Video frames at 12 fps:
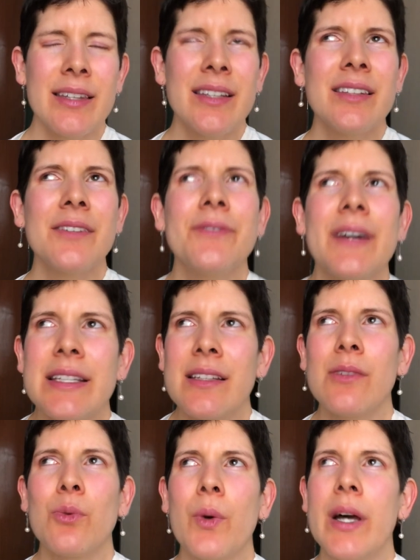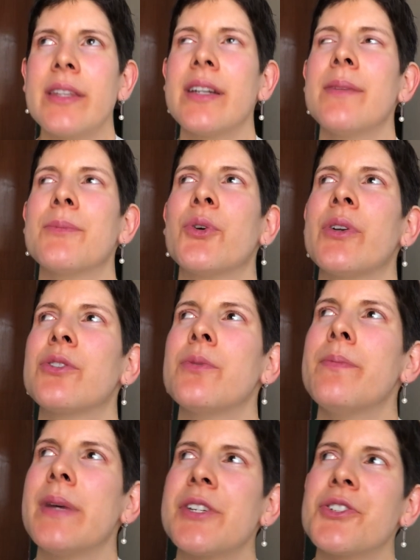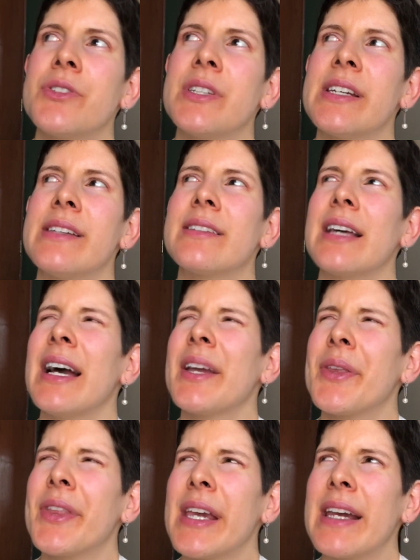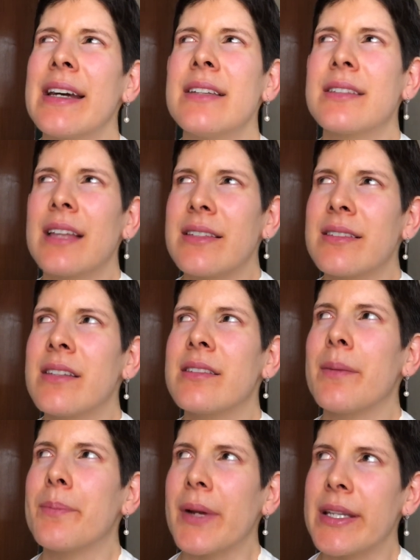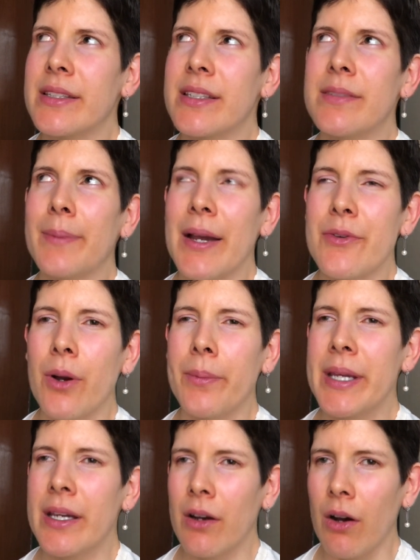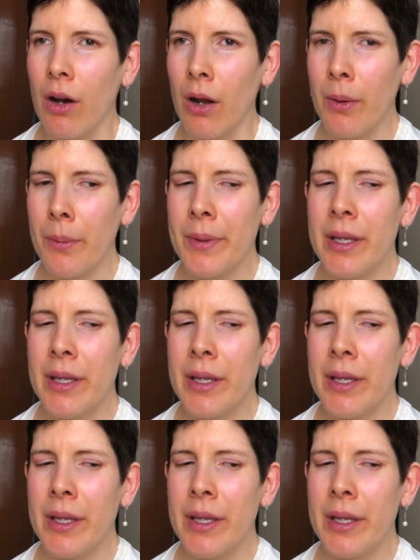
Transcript: then the final one that I'm going to mention is, I think, Assassin's Apprentice by Robin Hobb,